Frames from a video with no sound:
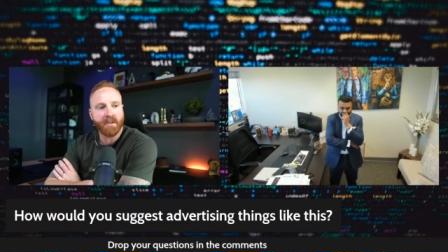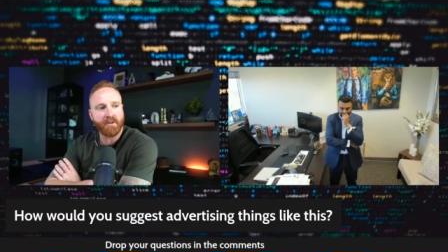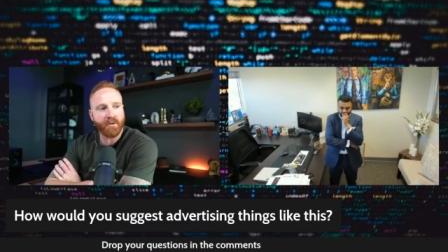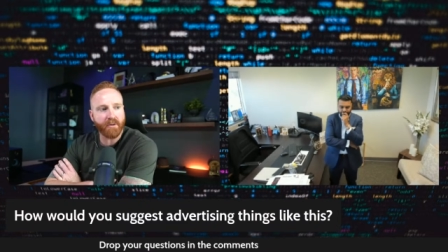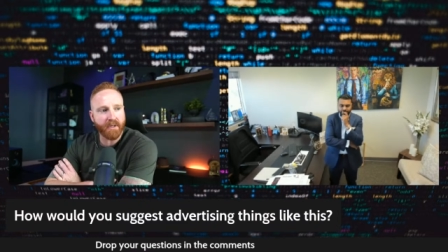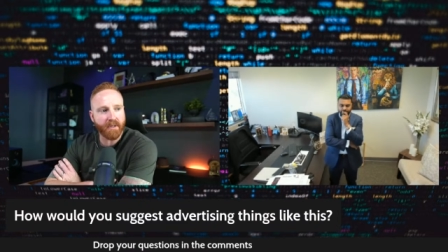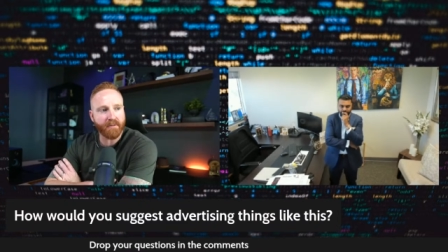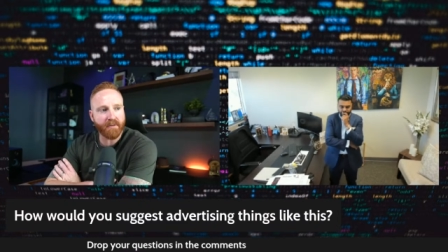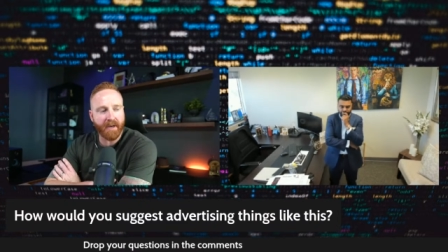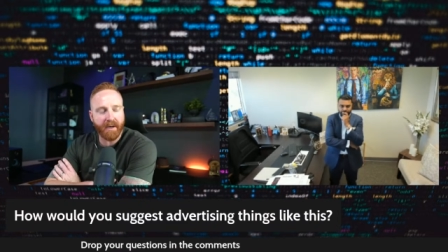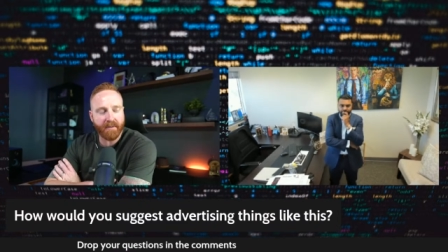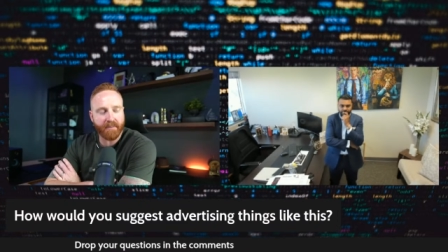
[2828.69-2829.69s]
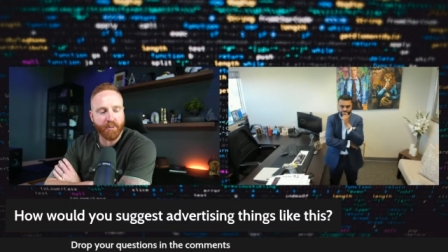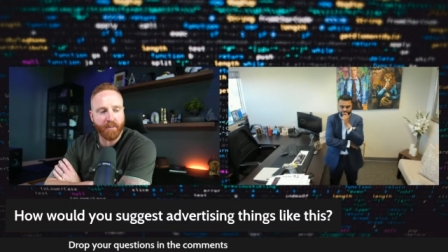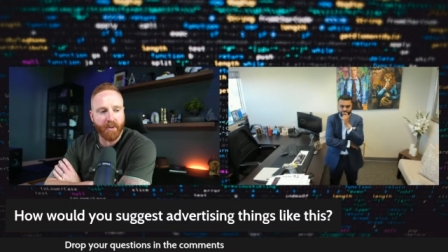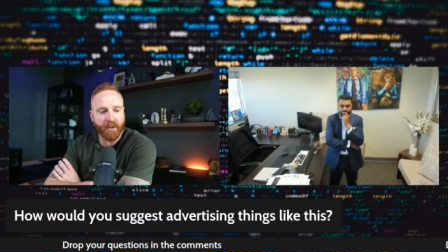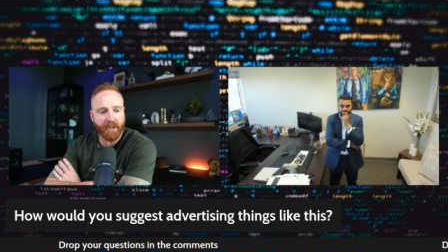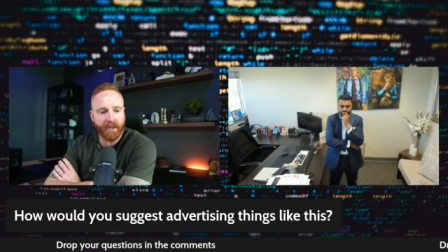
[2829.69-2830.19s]
do to to
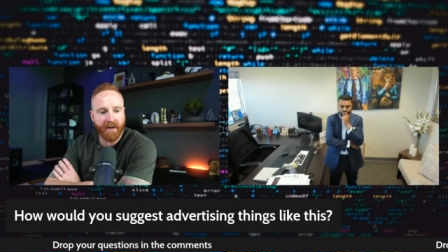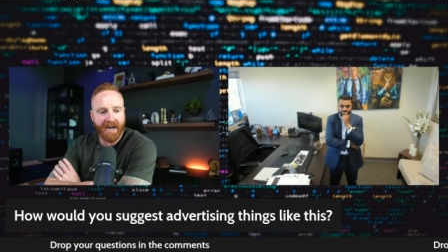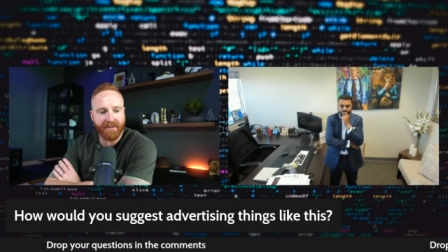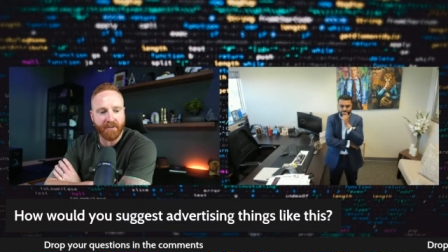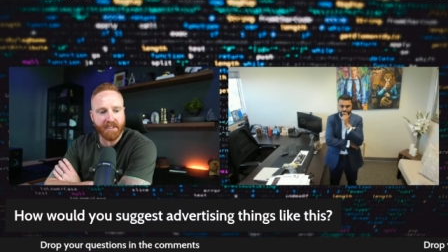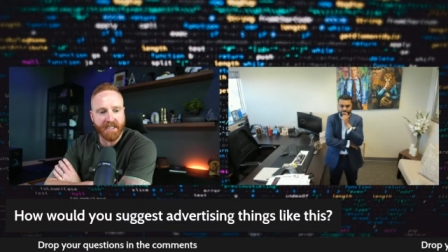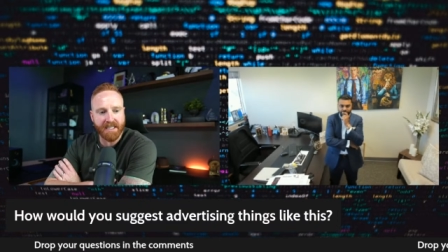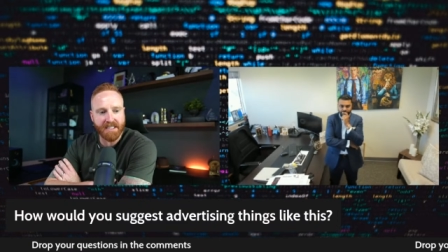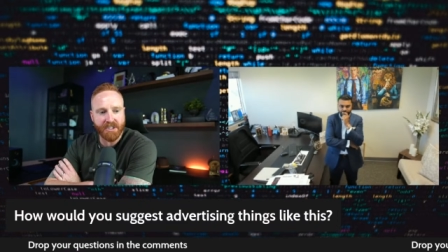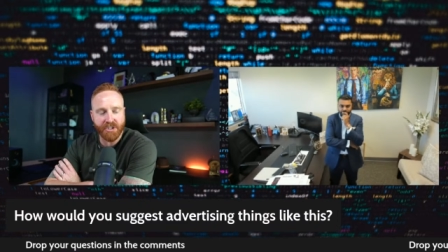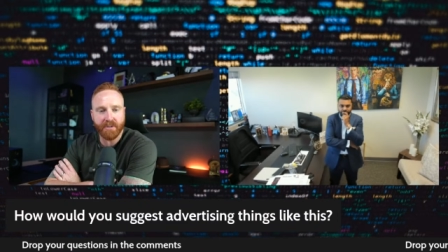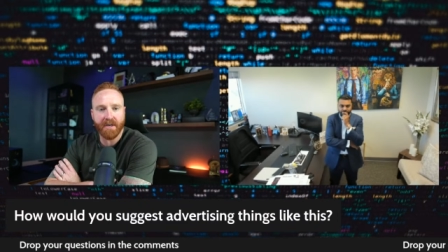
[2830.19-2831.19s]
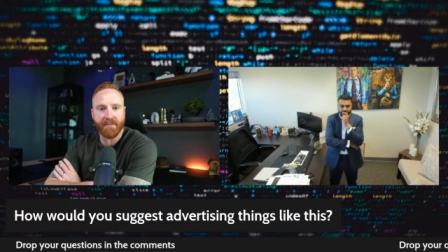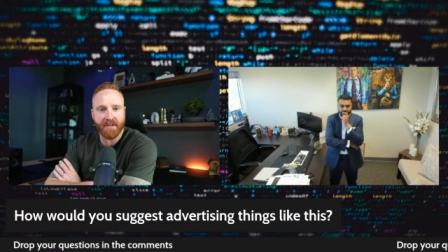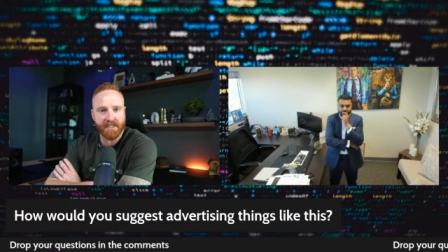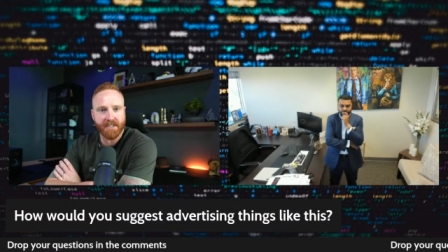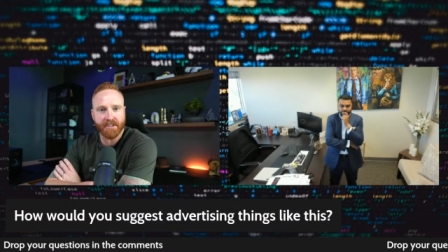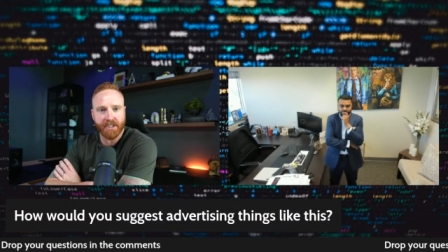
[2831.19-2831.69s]
promote it or advertise it. Do you have any
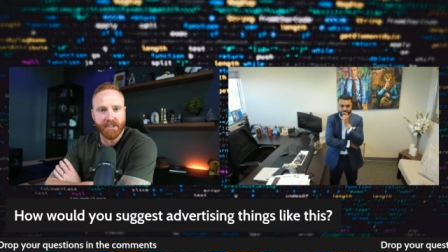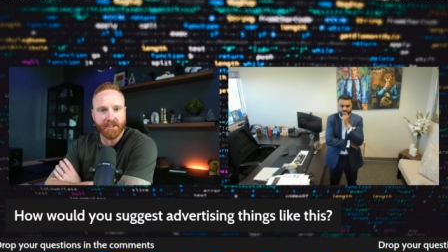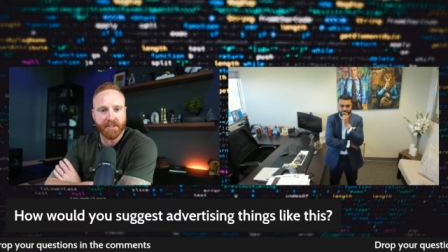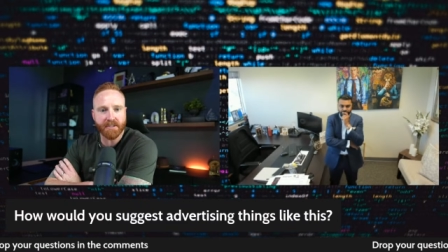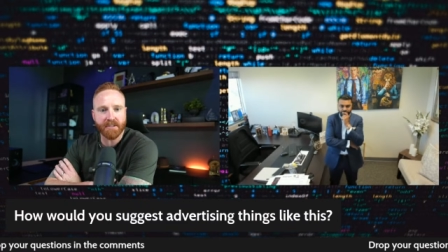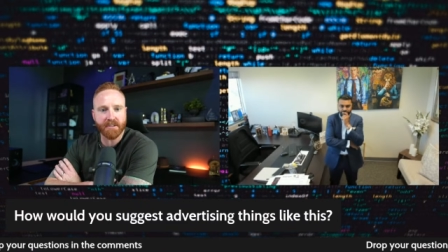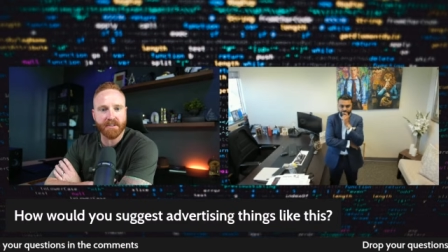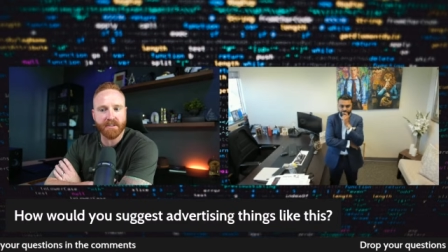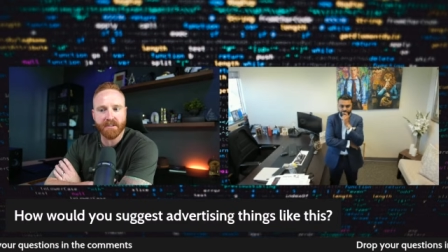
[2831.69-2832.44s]
suggestions?